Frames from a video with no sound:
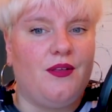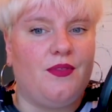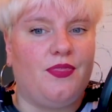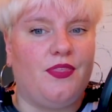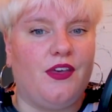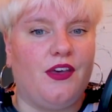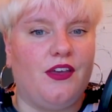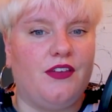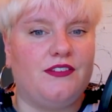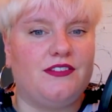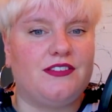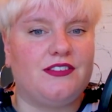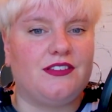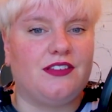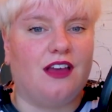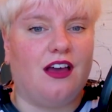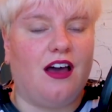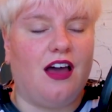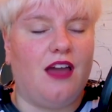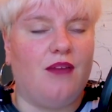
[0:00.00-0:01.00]
that
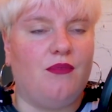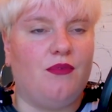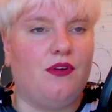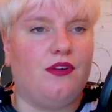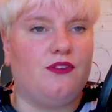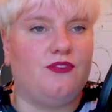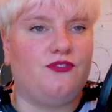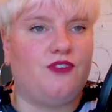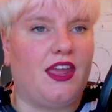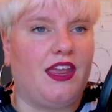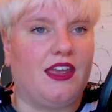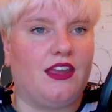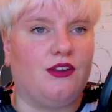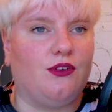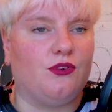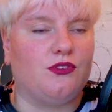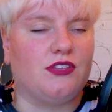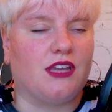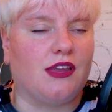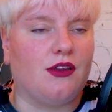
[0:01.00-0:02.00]
I would fake an
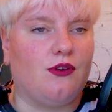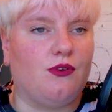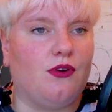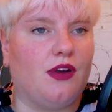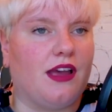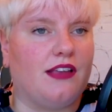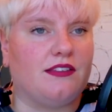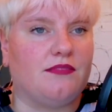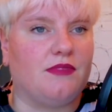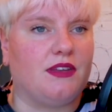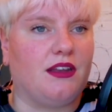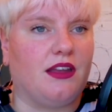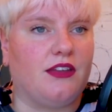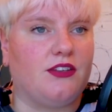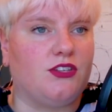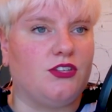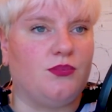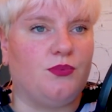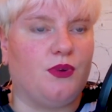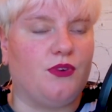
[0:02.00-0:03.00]
orgasm in like
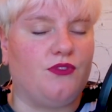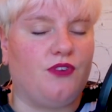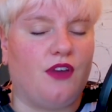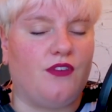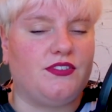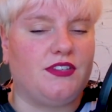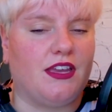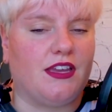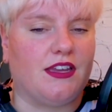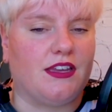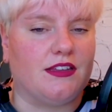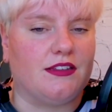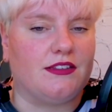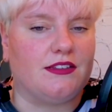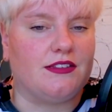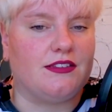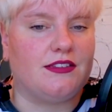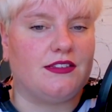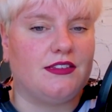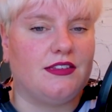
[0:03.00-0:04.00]
2.5
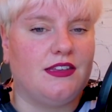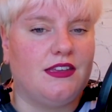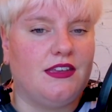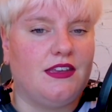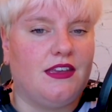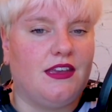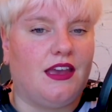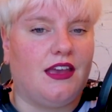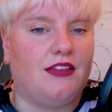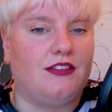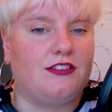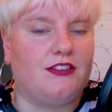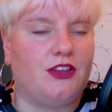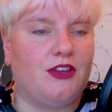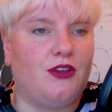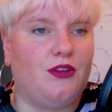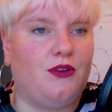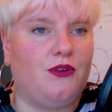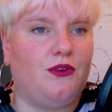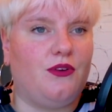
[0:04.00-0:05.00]
seconds. And
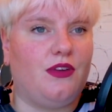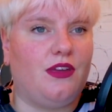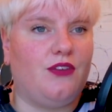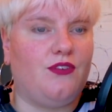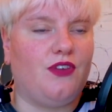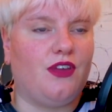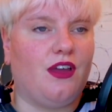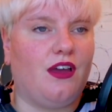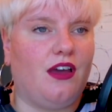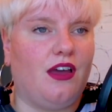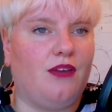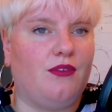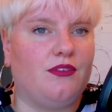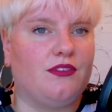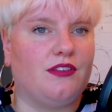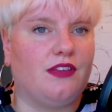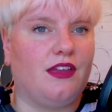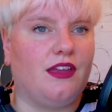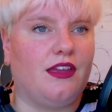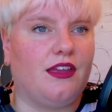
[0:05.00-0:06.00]
so if a guy
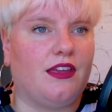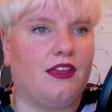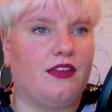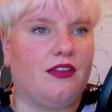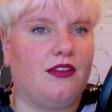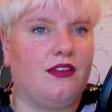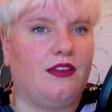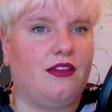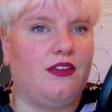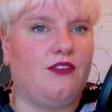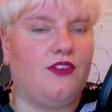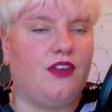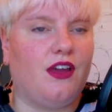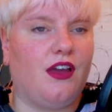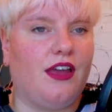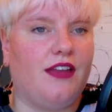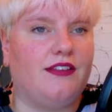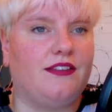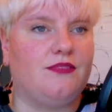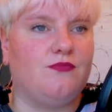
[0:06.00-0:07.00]

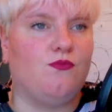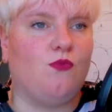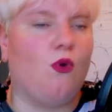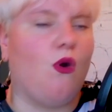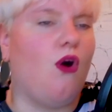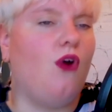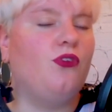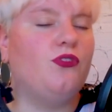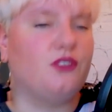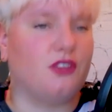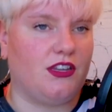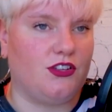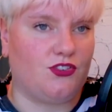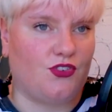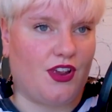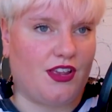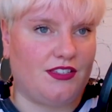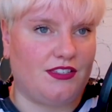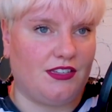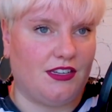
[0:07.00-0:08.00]
was
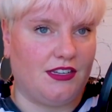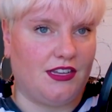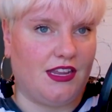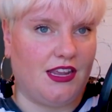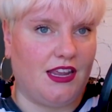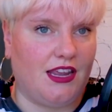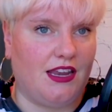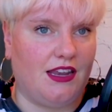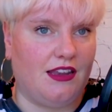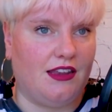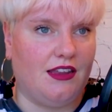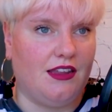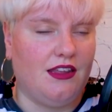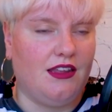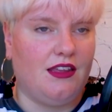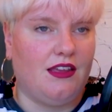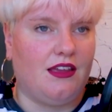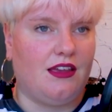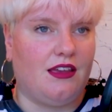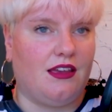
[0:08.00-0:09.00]
interested in
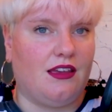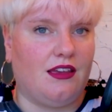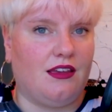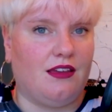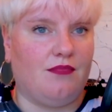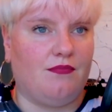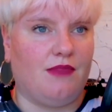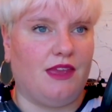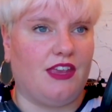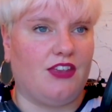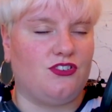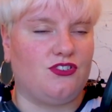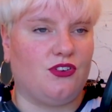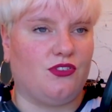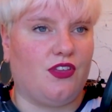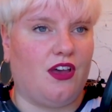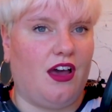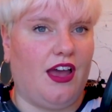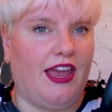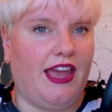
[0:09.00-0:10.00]
making sure
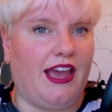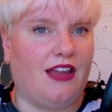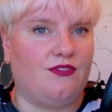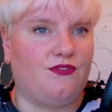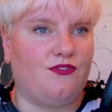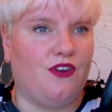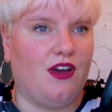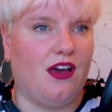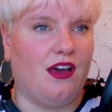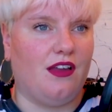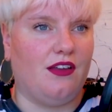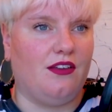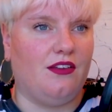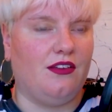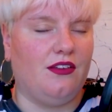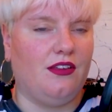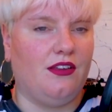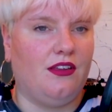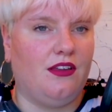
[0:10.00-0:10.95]
that I had fun,